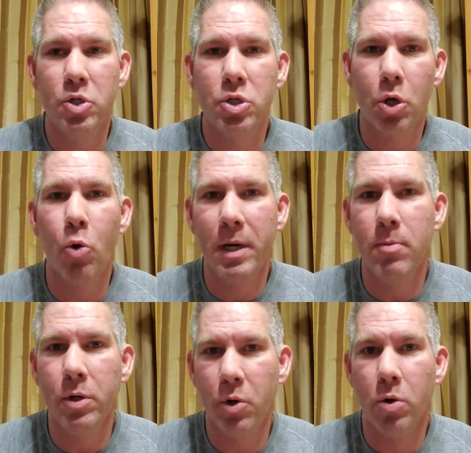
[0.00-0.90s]
so many
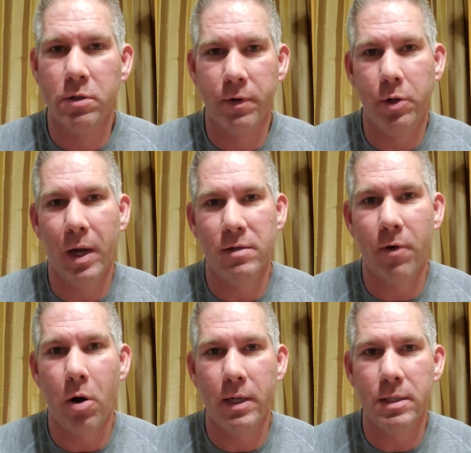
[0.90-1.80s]
more doors for you as
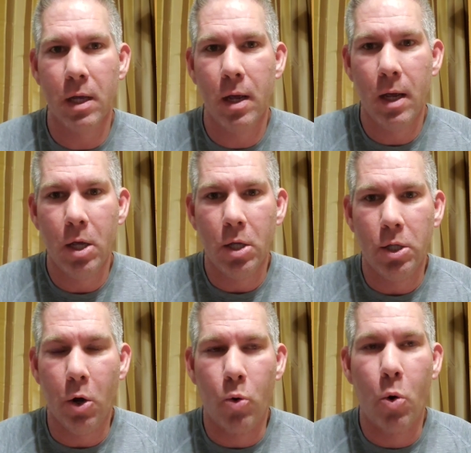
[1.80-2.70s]
far as,
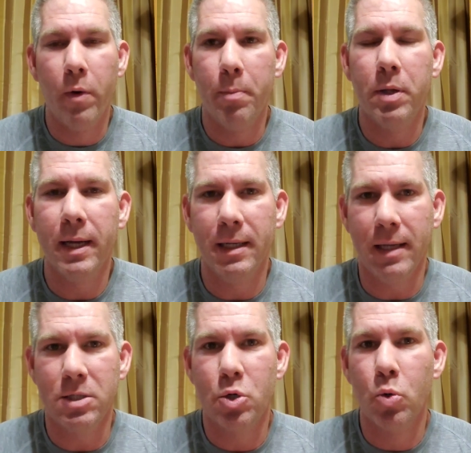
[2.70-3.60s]
you know, going to play
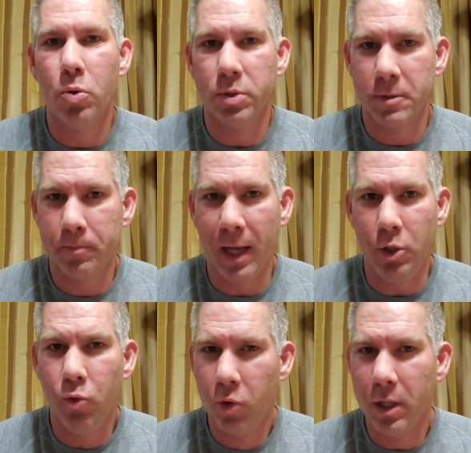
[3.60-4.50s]
at schools that
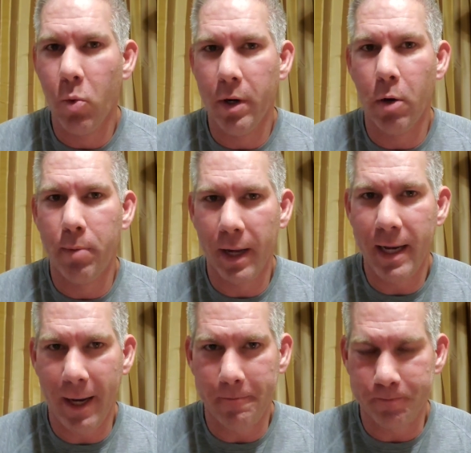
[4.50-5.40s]
you really want to go play
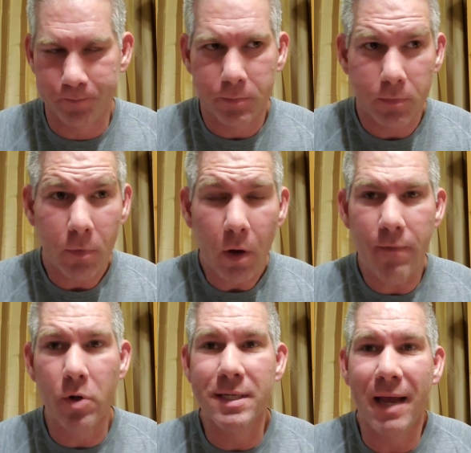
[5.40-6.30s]
at
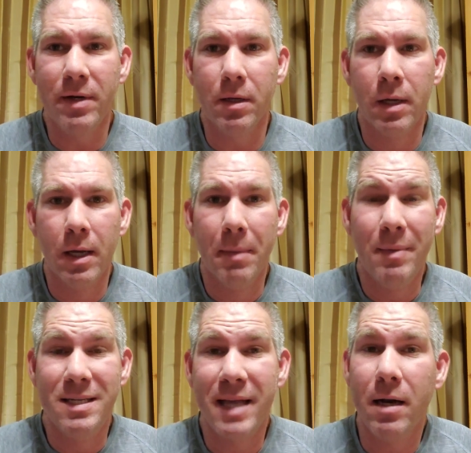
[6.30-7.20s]
versus having to
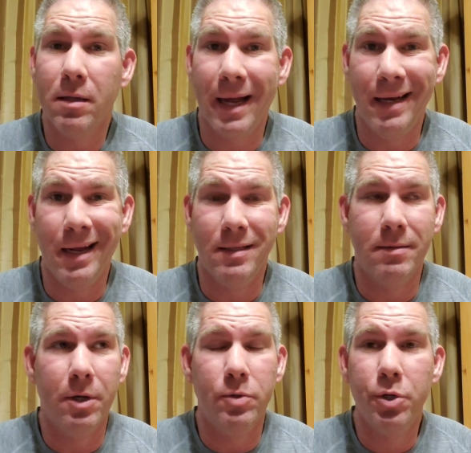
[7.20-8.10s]
maybe settle at
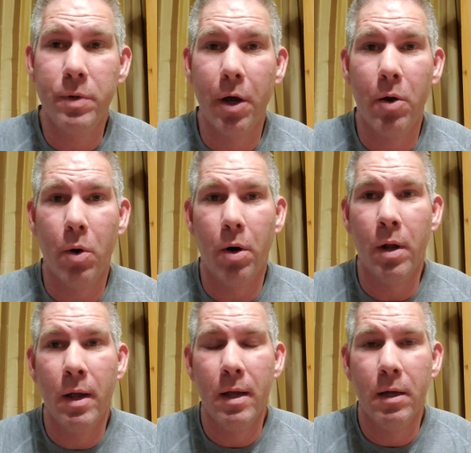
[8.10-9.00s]
you know, JUCO or,
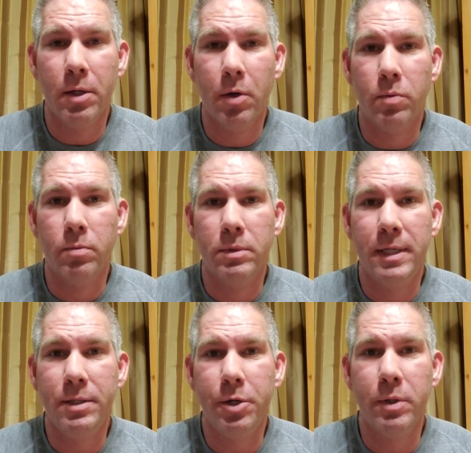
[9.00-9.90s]
you know,
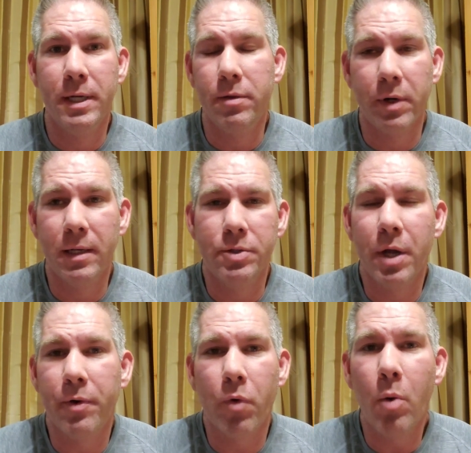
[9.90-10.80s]
D2 or D3, and there's
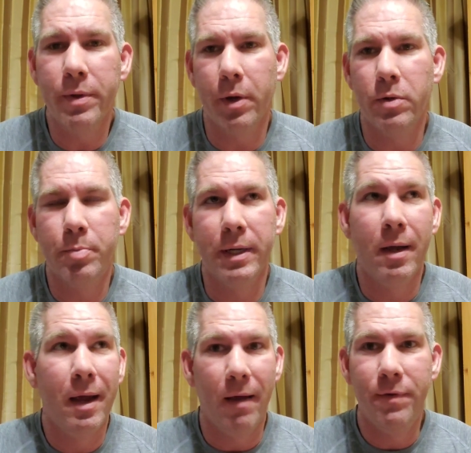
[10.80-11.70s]
nothing wrong with those. But
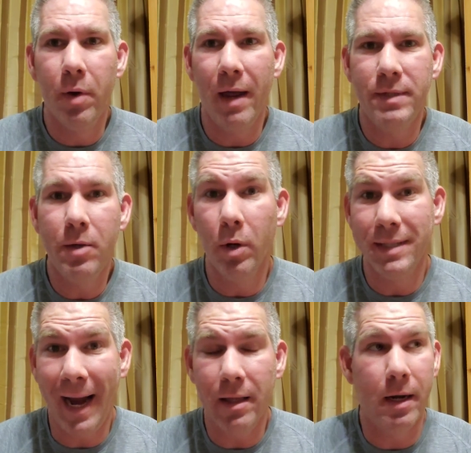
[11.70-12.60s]
if you have D1
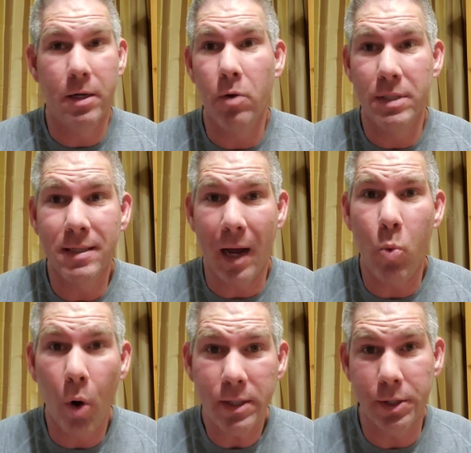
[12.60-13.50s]
talent and the coach says, I
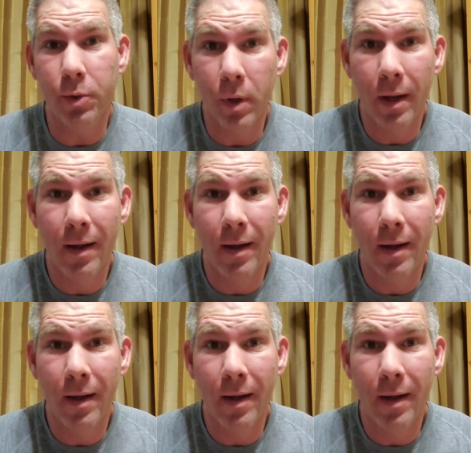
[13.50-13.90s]
want you,